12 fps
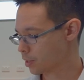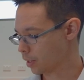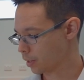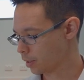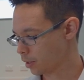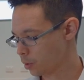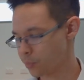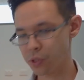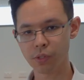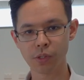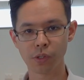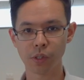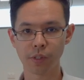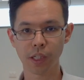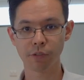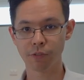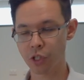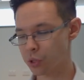helped you to sort of
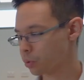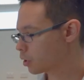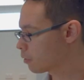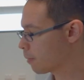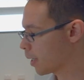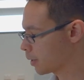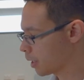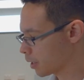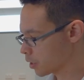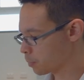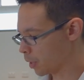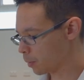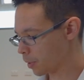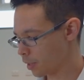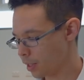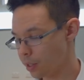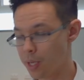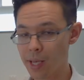get a visual of that experiment
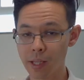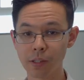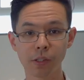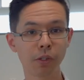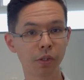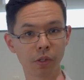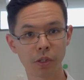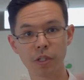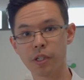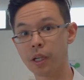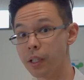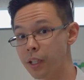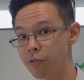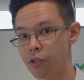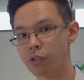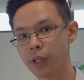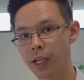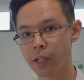there, and you could even
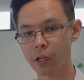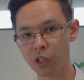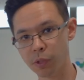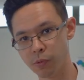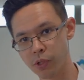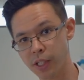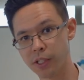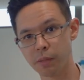try at home trying